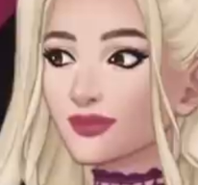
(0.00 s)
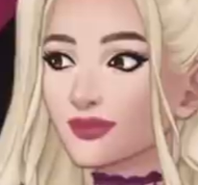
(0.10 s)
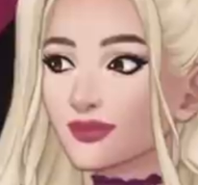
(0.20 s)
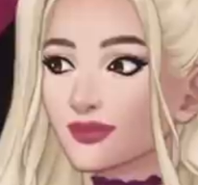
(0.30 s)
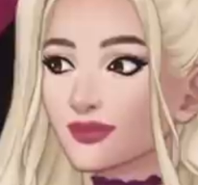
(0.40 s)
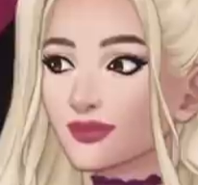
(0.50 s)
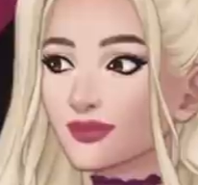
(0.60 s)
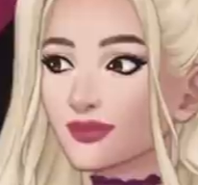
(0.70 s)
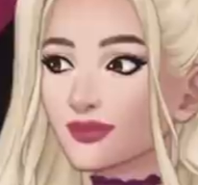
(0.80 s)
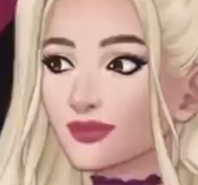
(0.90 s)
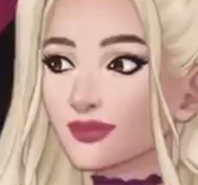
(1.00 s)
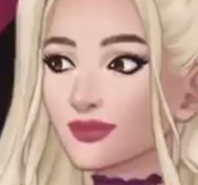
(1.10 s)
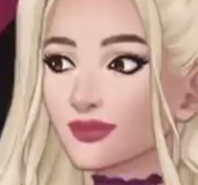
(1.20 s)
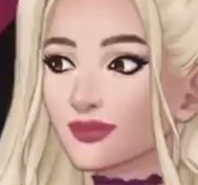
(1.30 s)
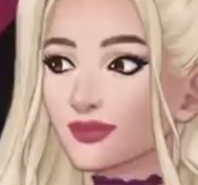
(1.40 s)

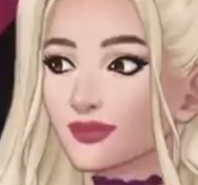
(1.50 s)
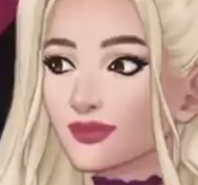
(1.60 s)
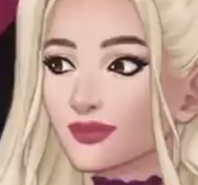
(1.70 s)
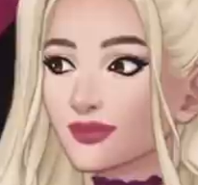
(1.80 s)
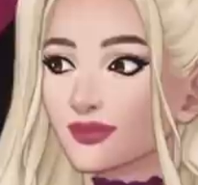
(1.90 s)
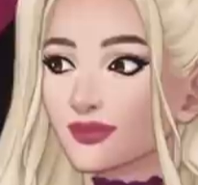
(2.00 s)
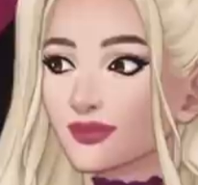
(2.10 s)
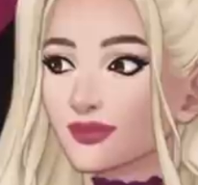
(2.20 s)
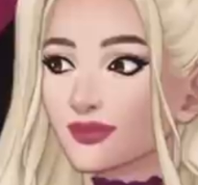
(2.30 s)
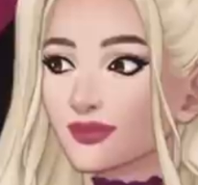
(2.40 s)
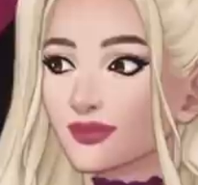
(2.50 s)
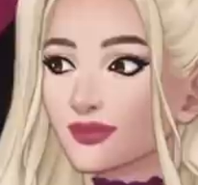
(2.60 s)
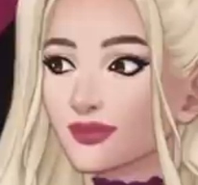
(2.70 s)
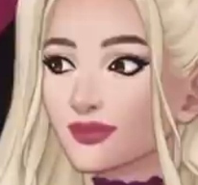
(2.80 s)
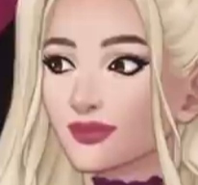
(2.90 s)

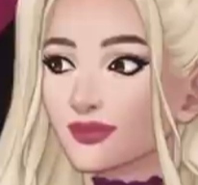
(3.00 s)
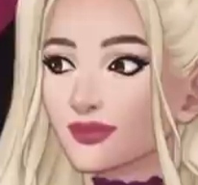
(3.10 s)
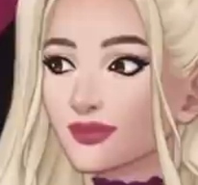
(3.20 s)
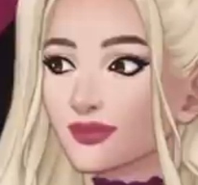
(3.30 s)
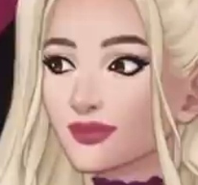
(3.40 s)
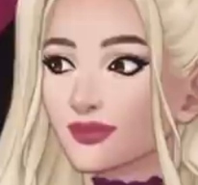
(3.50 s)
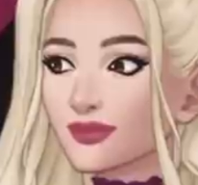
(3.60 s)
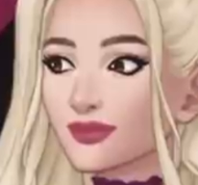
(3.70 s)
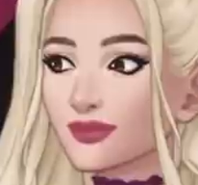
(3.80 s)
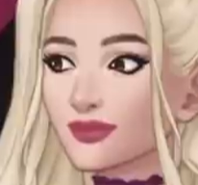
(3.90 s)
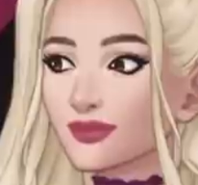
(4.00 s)
This person isn't speaking.